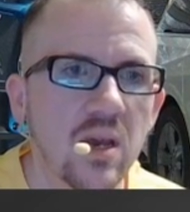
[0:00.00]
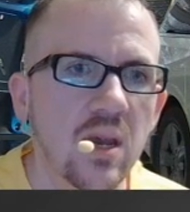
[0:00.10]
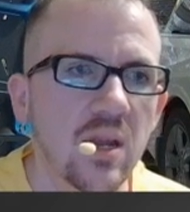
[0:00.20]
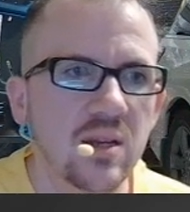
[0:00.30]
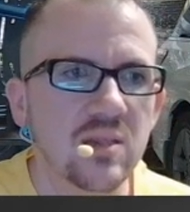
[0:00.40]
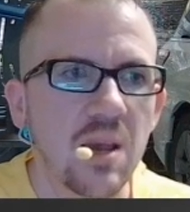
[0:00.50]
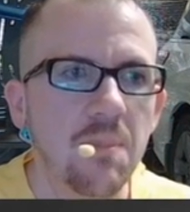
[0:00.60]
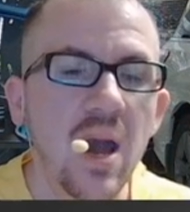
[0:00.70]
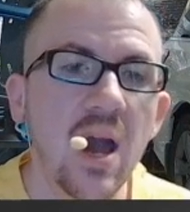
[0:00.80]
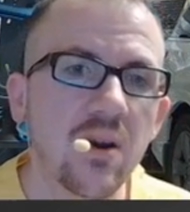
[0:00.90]
It is a
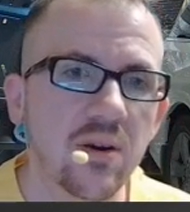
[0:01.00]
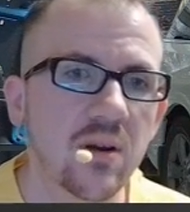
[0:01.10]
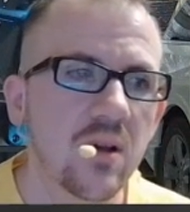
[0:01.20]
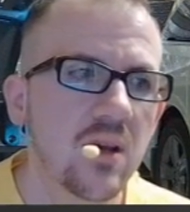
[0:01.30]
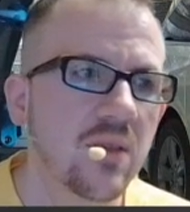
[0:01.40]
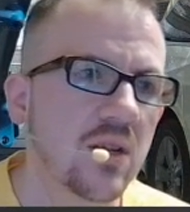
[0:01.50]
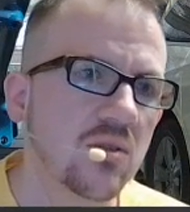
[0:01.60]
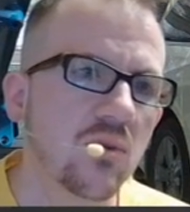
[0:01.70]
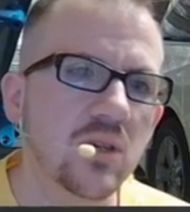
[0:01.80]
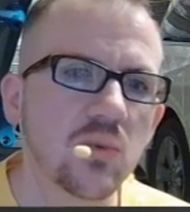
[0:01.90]
pattern that is
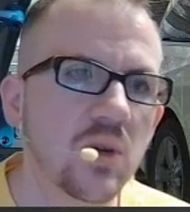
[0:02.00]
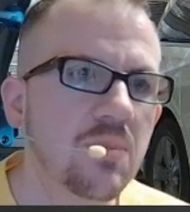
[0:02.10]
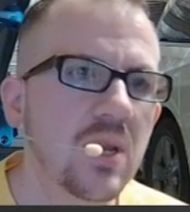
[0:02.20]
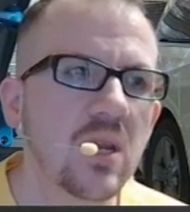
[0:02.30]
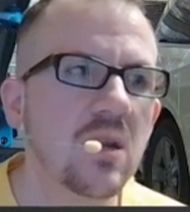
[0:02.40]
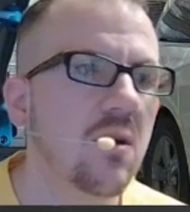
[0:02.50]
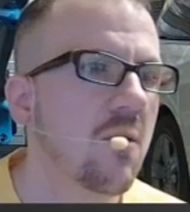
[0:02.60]
going to repeat